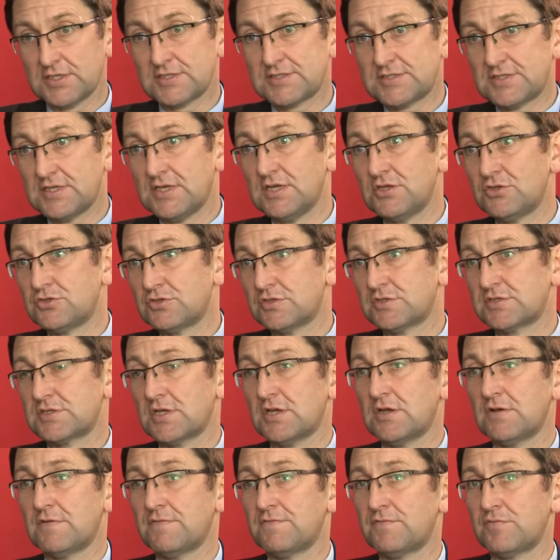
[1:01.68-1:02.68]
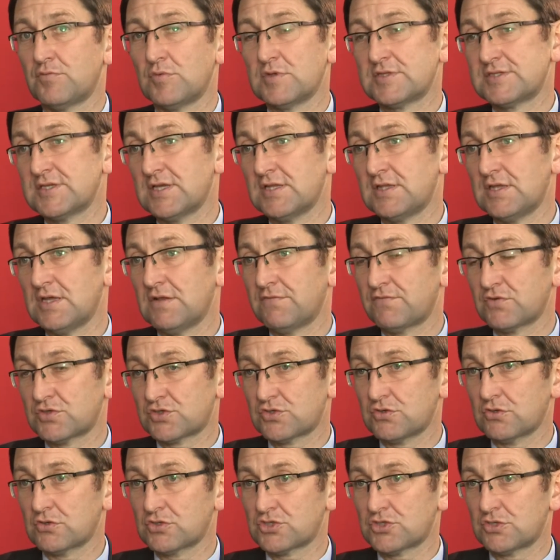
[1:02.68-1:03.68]
stages of, we'll say, the
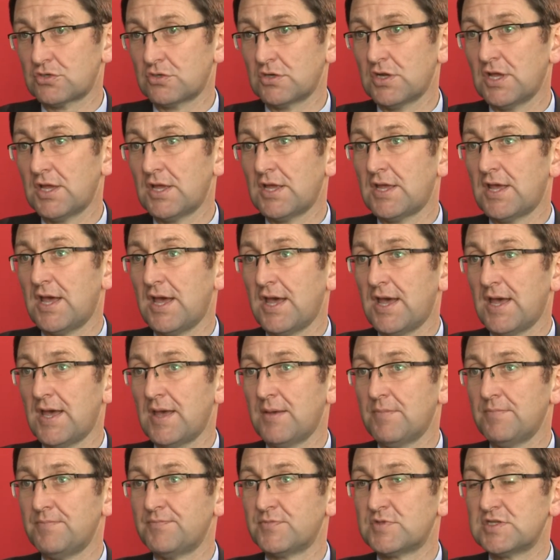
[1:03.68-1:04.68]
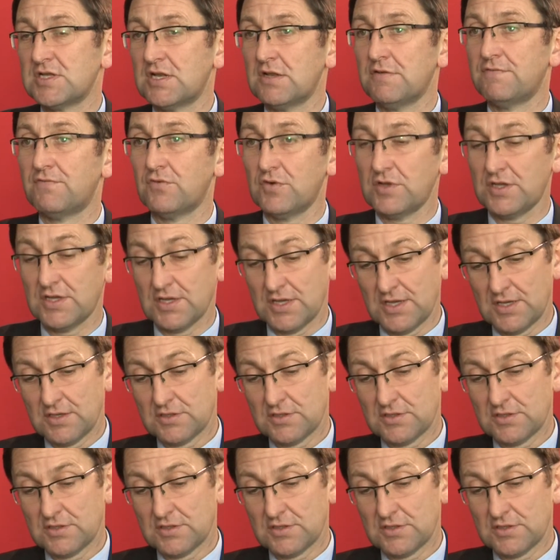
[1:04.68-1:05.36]
infrastructure delivery.